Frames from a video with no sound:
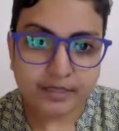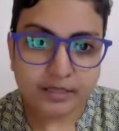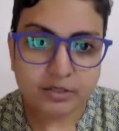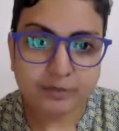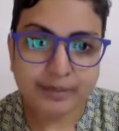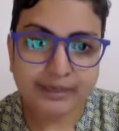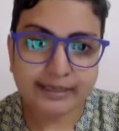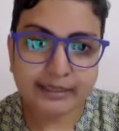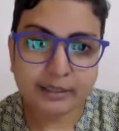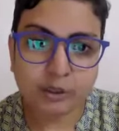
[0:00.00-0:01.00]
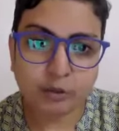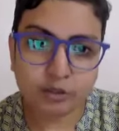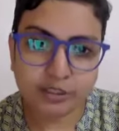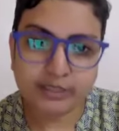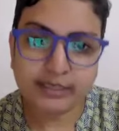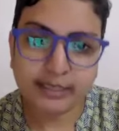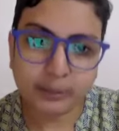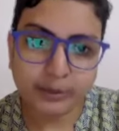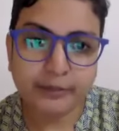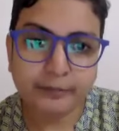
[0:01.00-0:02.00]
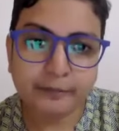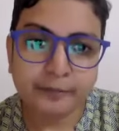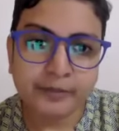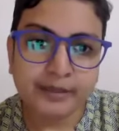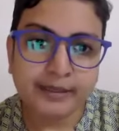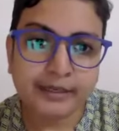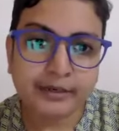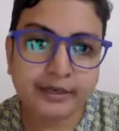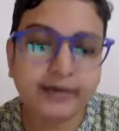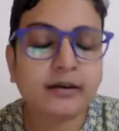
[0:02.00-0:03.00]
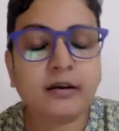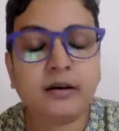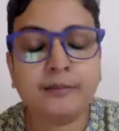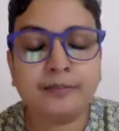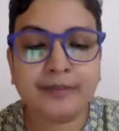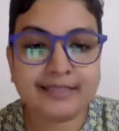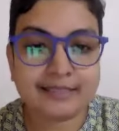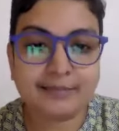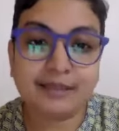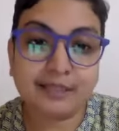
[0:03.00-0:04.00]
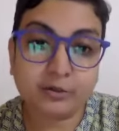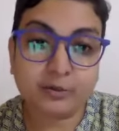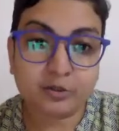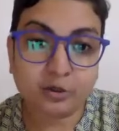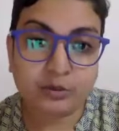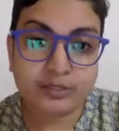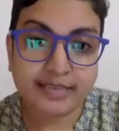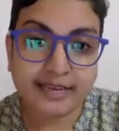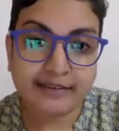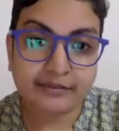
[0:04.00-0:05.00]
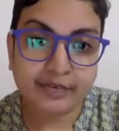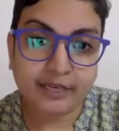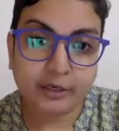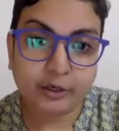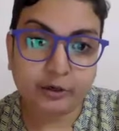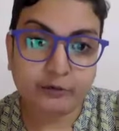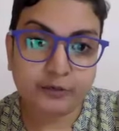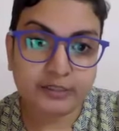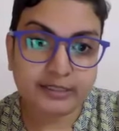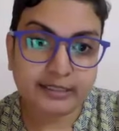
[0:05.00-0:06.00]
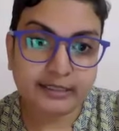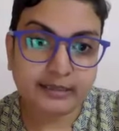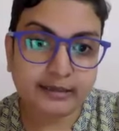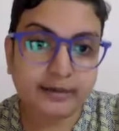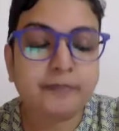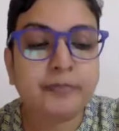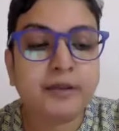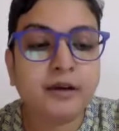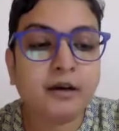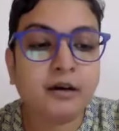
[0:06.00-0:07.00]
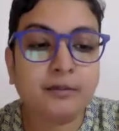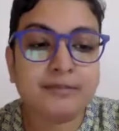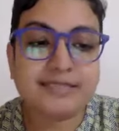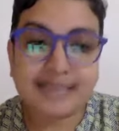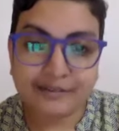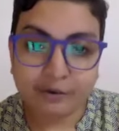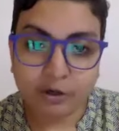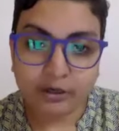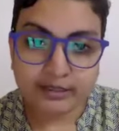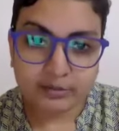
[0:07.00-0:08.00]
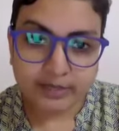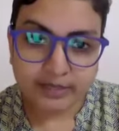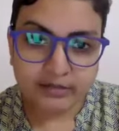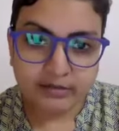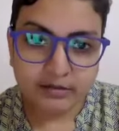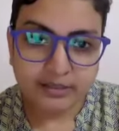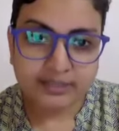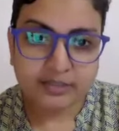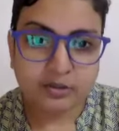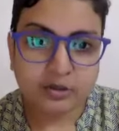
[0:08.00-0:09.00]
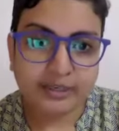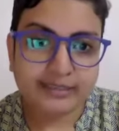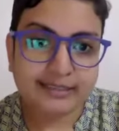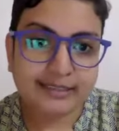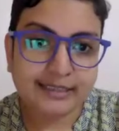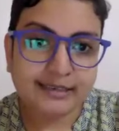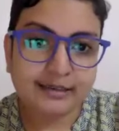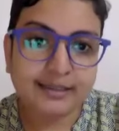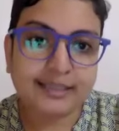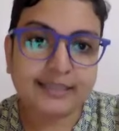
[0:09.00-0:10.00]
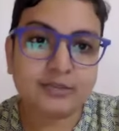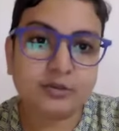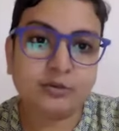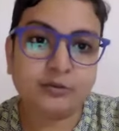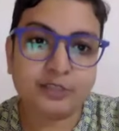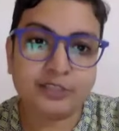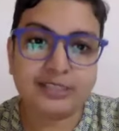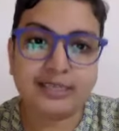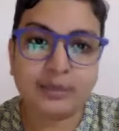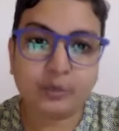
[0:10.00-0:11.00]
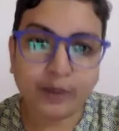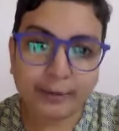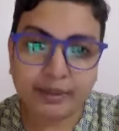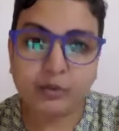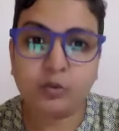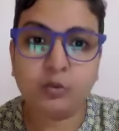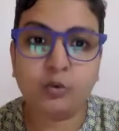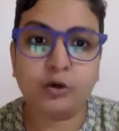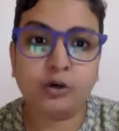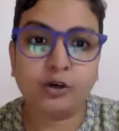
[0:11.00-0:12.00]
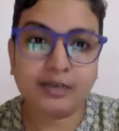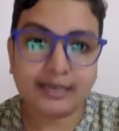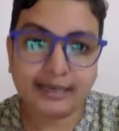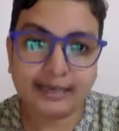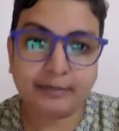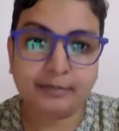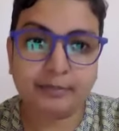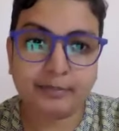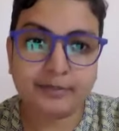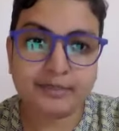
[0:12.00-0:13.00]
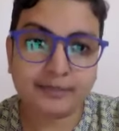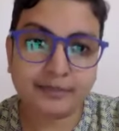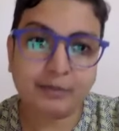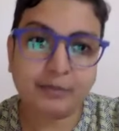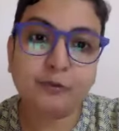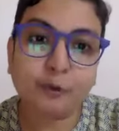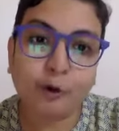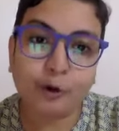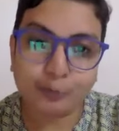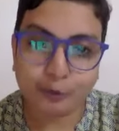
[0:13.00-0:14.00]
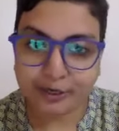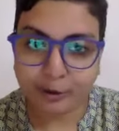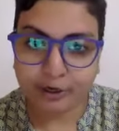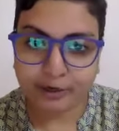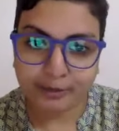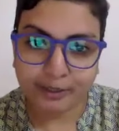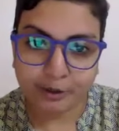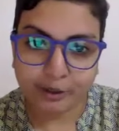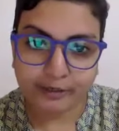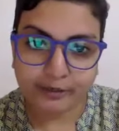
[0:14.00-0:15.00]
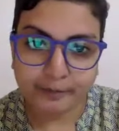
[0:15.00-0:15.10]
So betadine, the lotion, the liquid that you get, that's something that you must always have in your first aid kit. Savlon as well, that's chlorhexidine. That's good for just like wiping a wound or cleaning up something before you put an ointment on it.